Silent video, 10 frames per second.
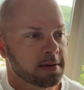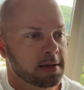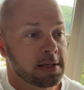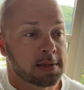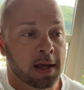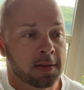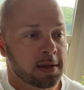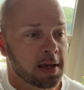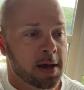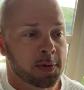and he's healthy
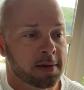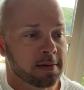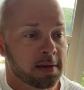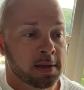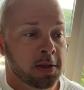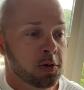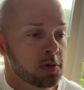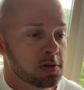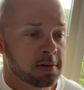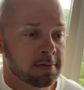and happy and, and
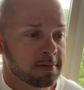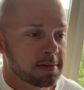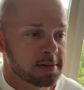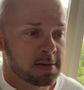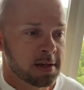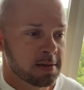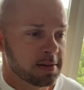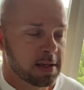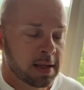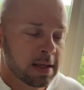huge and
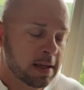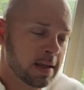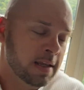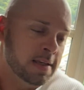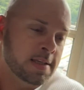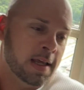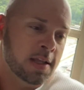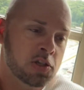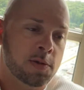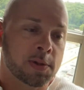intelligent.